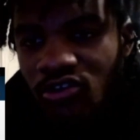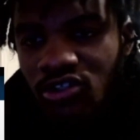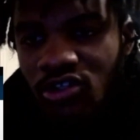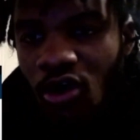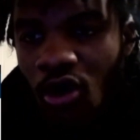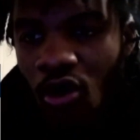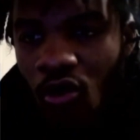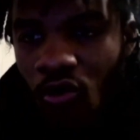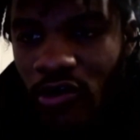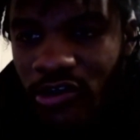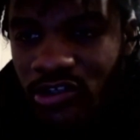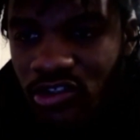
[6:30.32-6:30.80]
used to
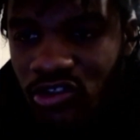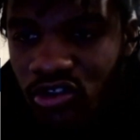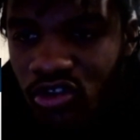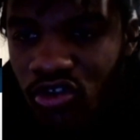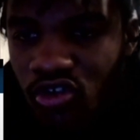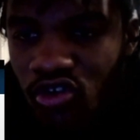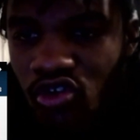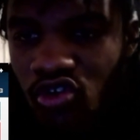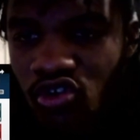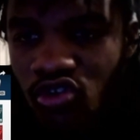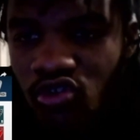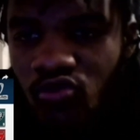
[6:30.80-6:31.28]
always
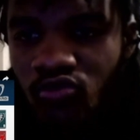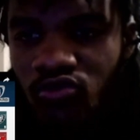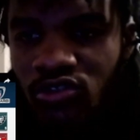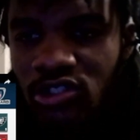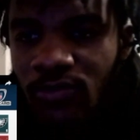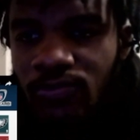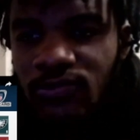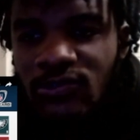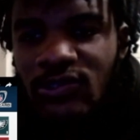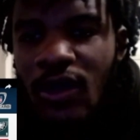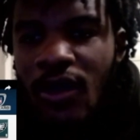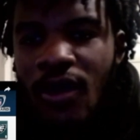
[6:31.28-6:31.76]
lose
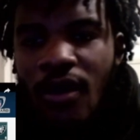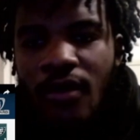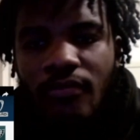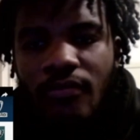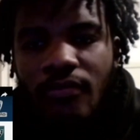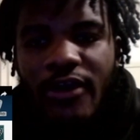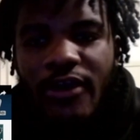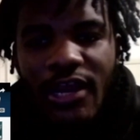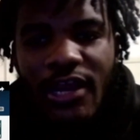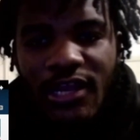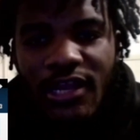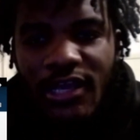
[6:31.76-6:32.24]
to Tom
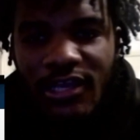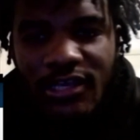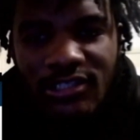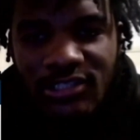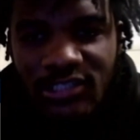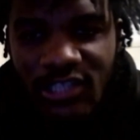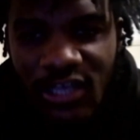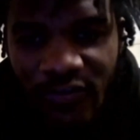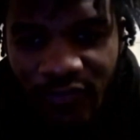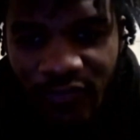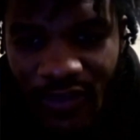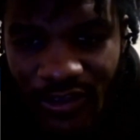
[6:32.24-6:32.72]
Brady and
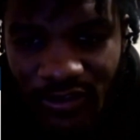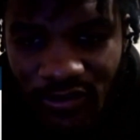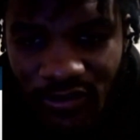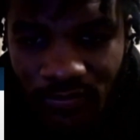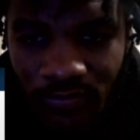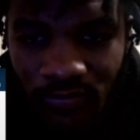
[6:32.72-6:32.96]
stuff. Like